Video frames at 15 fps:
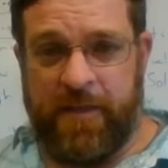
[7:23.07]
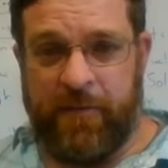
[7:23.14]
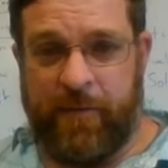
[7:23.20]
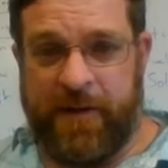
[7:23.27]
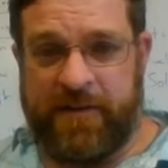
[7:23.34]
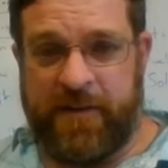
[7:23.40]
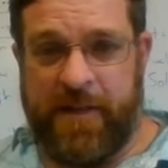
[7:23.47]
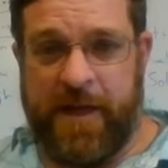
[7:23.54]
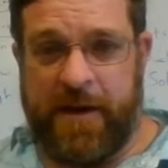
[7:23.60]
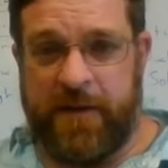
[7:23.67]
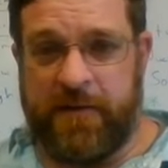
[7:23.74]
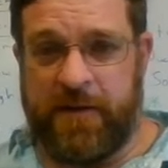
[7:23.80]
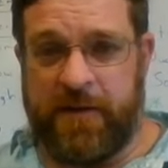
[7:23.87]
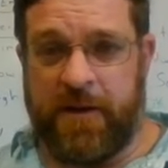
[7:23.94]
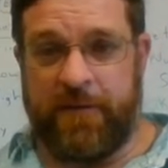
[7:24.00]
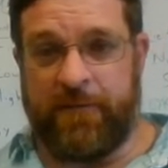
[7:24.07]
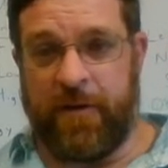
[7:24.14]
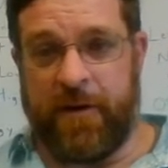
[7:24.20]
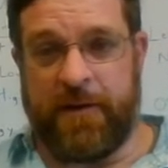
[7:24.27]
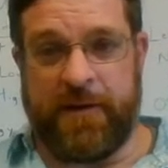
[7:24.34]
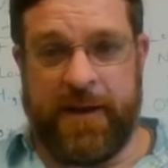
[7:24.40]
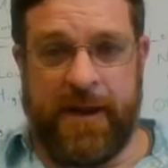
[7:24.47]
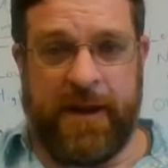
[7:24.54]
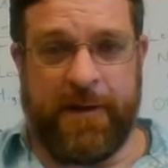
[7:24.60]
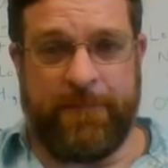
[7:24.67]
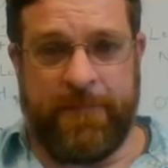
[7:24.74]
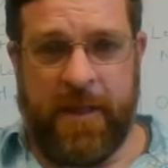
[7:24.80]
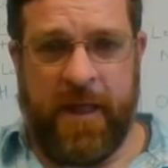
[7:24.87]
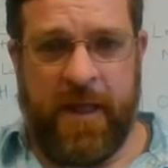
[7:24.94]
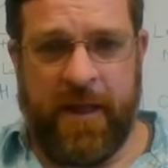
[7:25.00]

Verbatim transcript: The rest of that is converted to heat.